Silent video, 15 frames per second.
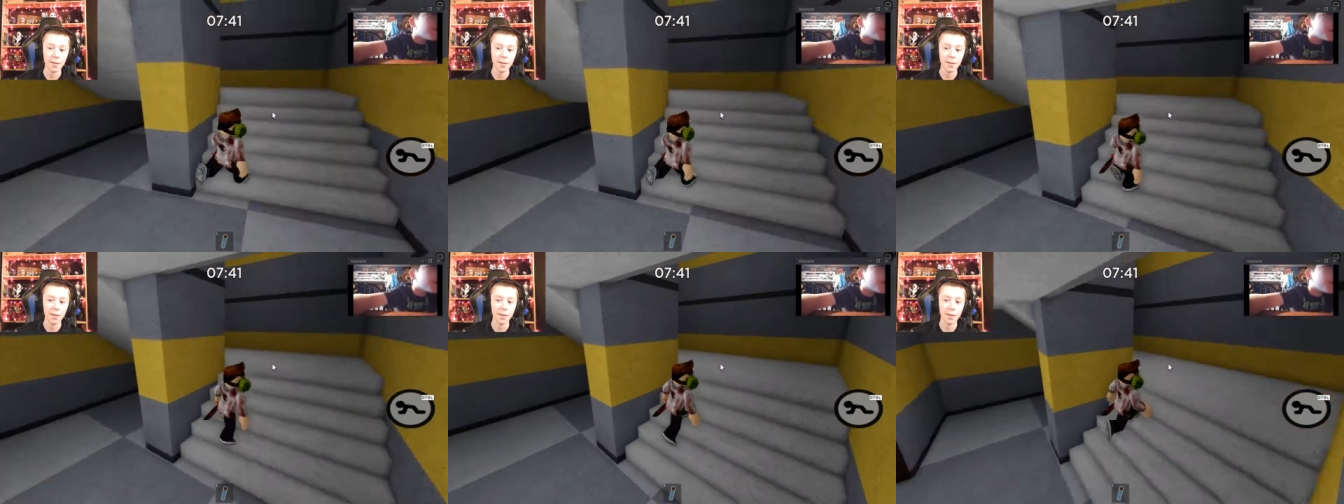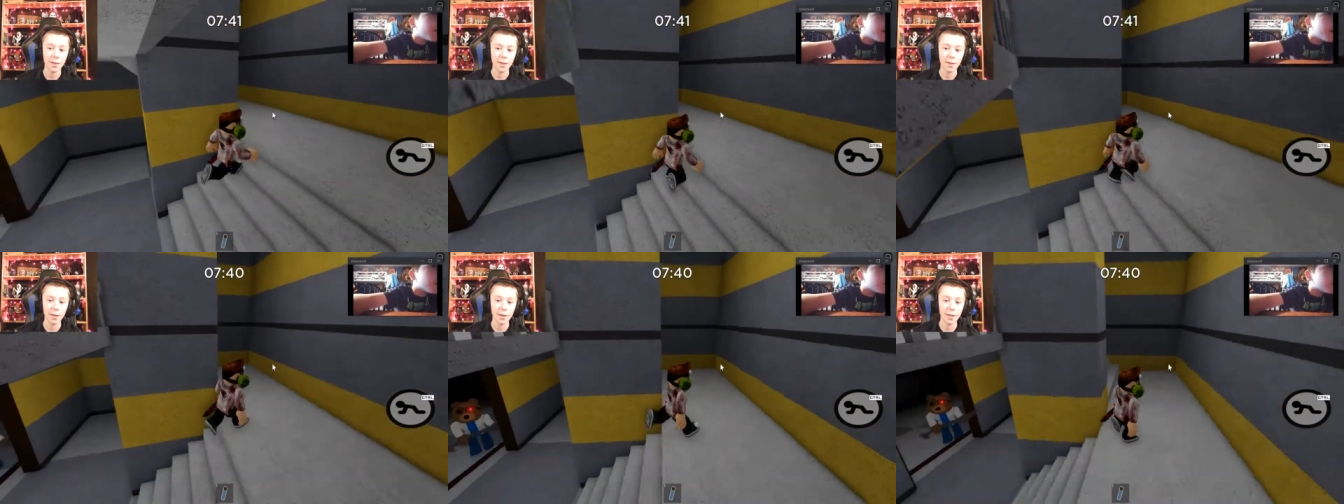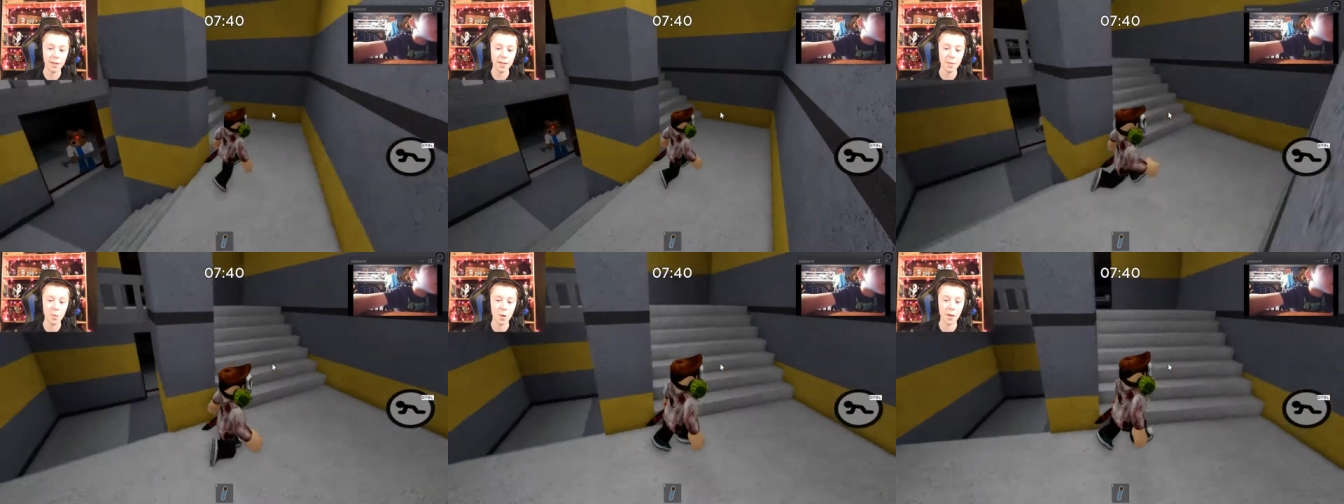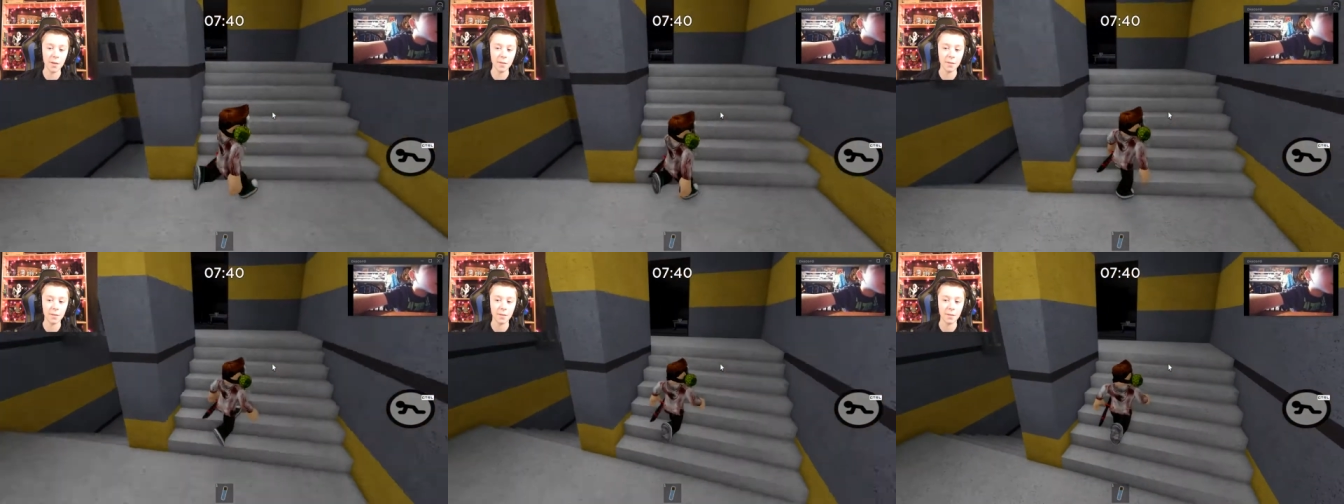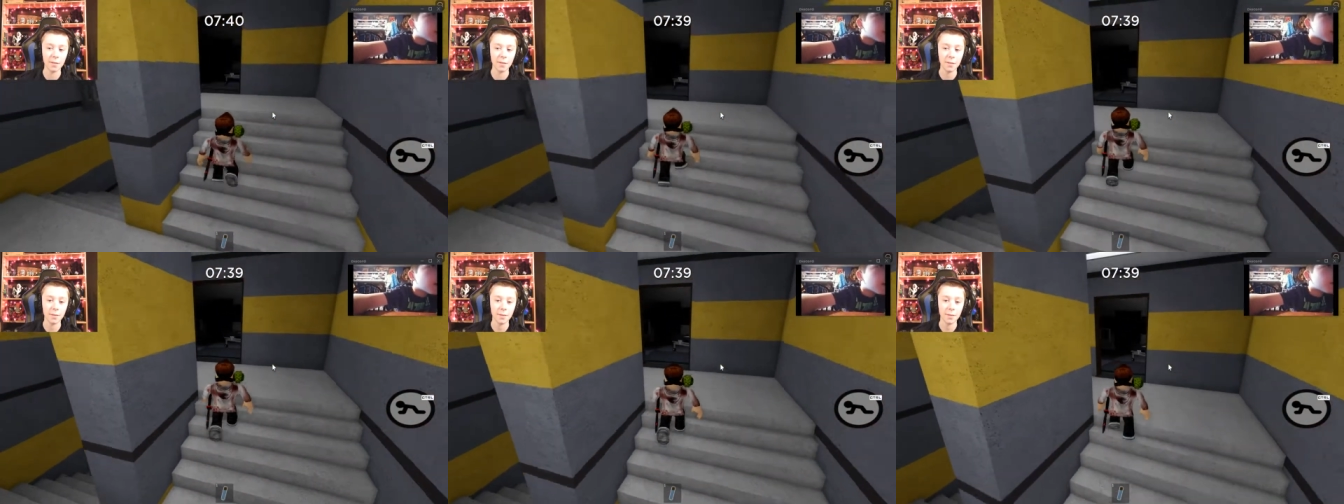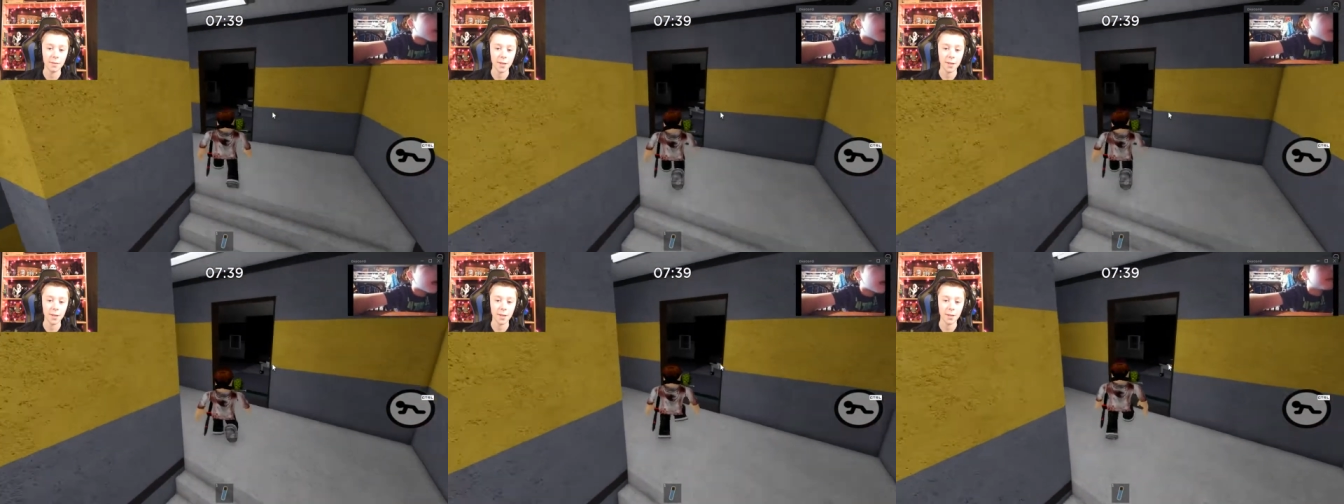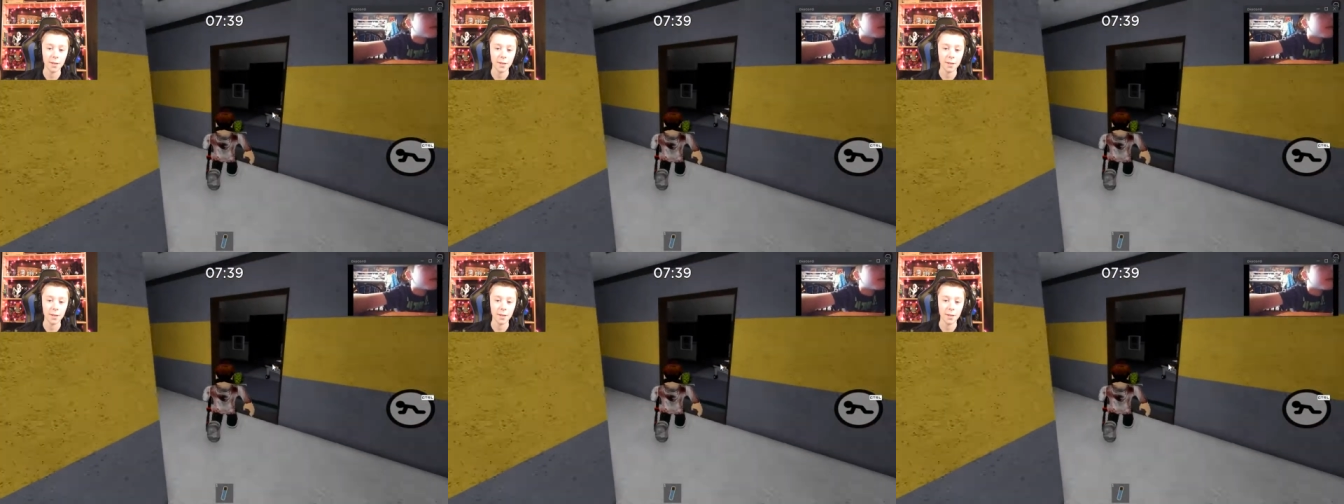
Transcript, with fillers: you doing? Is he moving? like your Tommy head.